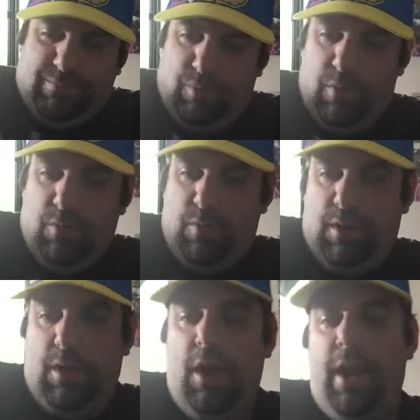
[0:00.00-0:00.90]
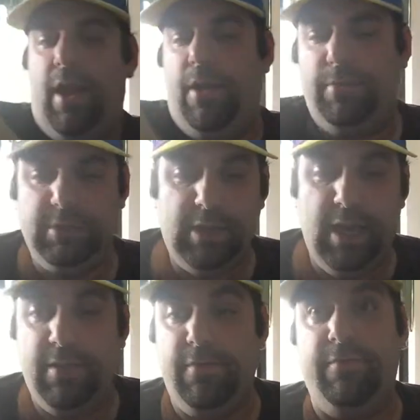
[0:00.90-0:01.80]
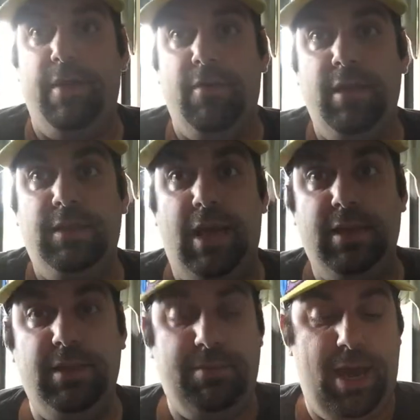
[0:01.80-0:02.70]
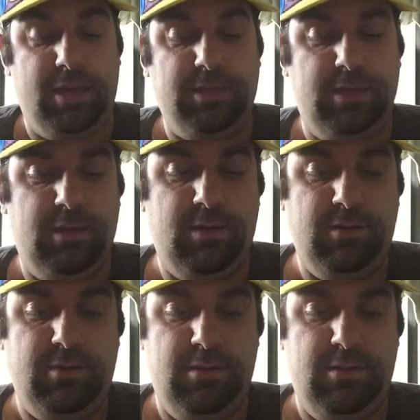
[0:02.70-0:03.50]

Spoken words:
Whoa. Alright, I will say they're very tightly packed in there.